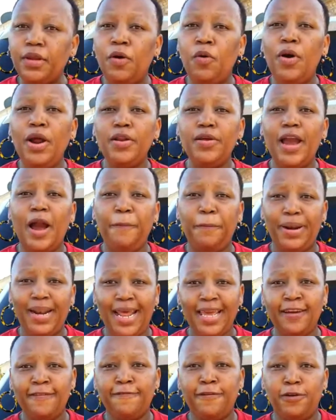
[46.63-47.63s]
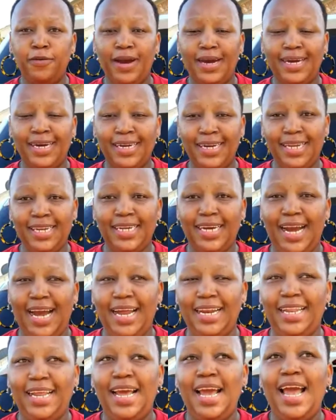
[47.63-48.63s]
when you're applying for your green
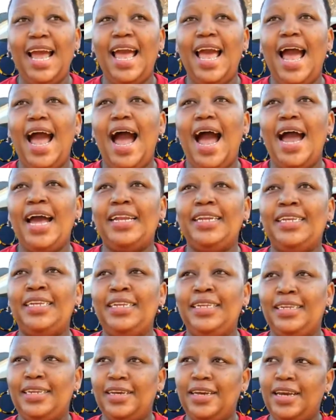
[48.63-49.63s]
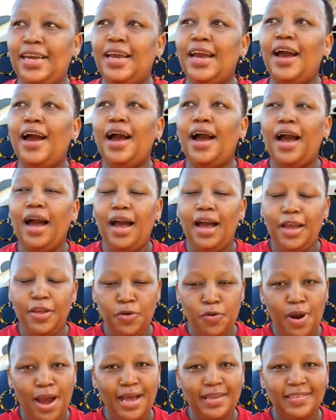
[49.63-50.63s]
card and
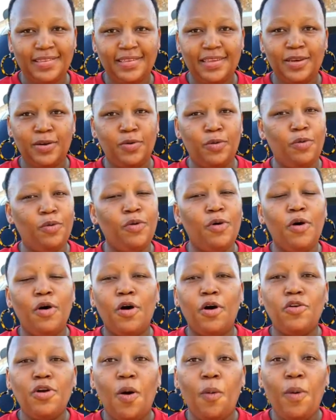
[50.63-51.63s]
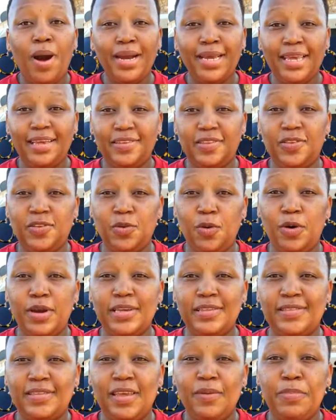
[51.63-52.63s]
you are single, your work is so
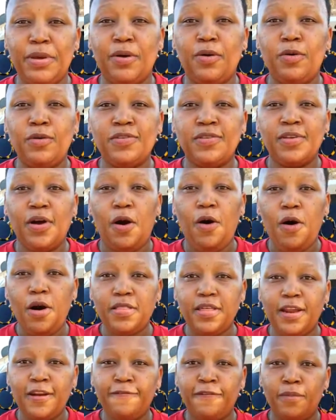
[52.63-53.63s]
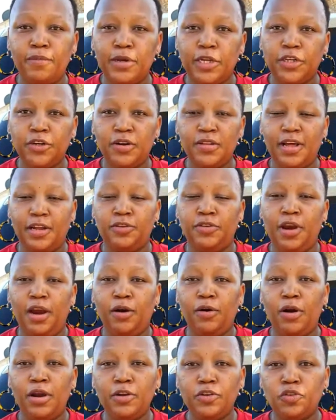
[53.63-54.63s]
easy because all the information that you are
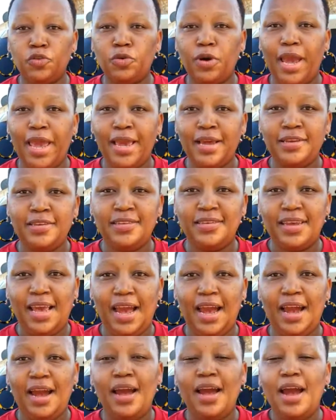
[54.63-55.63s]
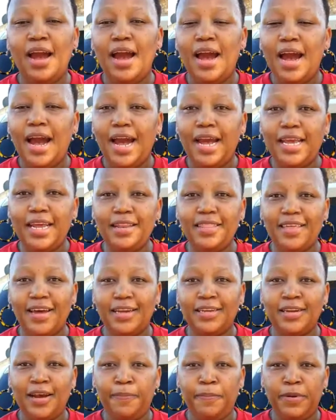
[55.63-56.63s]
going to enter in
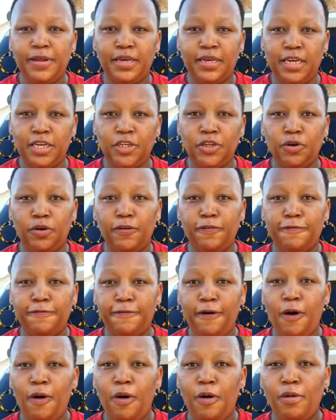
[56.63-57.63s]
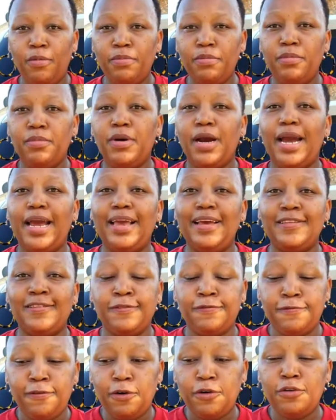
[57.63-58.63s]
that application form
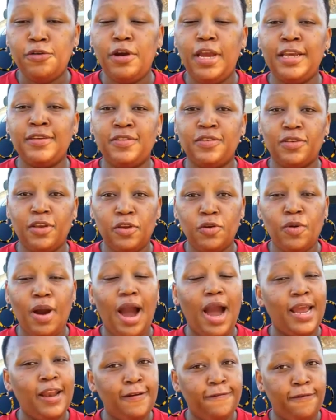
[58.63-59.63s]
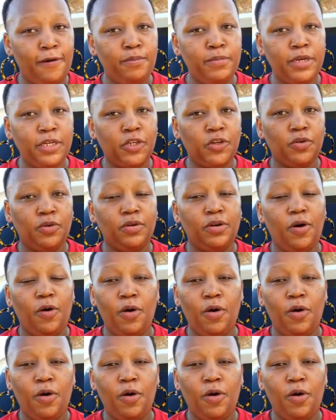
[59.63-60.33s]
is your information